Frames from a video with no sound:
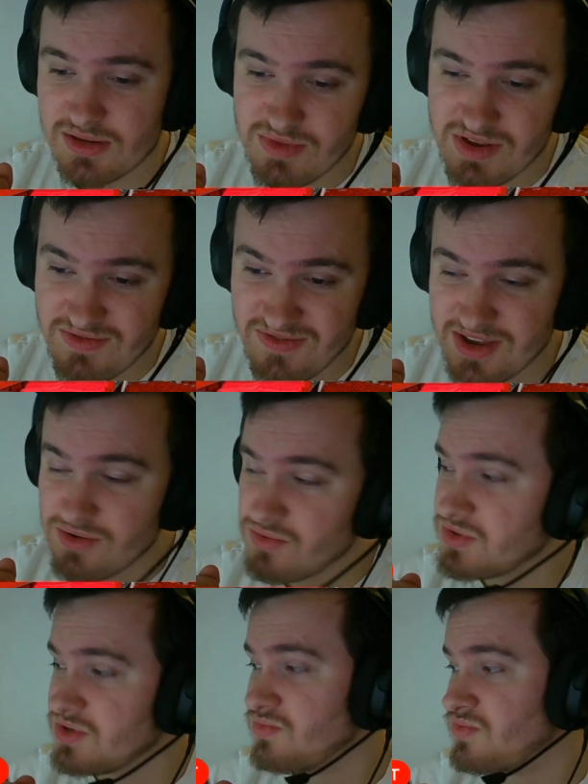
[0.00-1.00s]
in
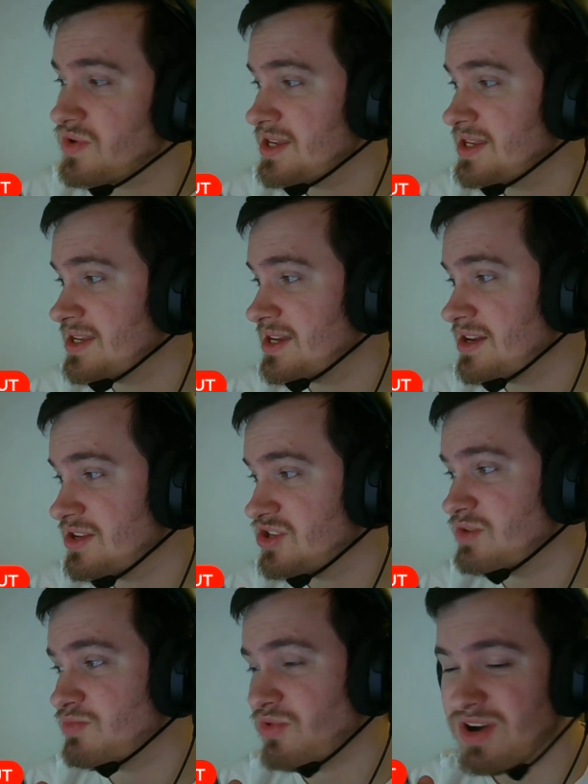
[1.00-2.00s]
midfield with a
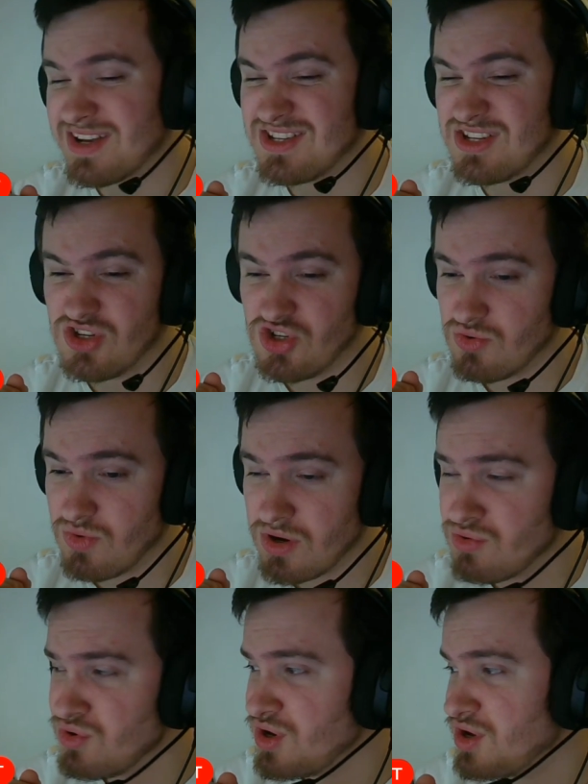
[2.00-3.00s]
surprising duo.